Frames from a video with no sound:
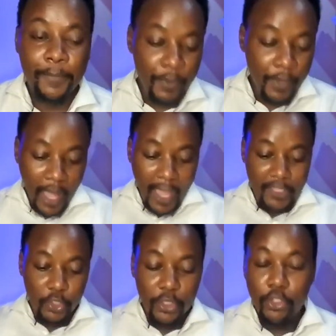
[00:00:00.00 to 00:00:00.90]
I told,
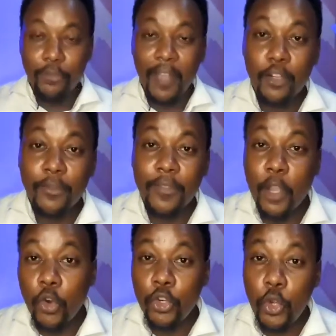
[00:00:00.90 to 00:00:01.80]
you've heard of the
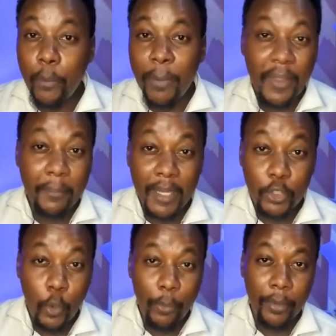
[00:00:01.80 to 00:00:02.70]
good cop and the bad cop.
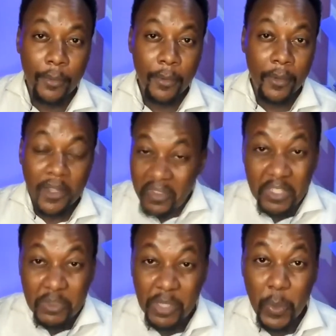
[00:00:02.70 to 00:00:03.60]
That's what
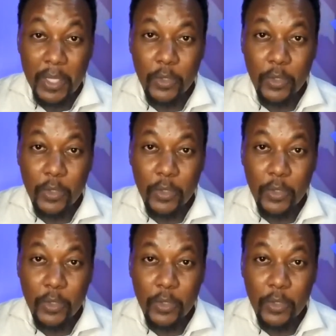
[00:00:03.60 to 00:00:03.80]
we were doing.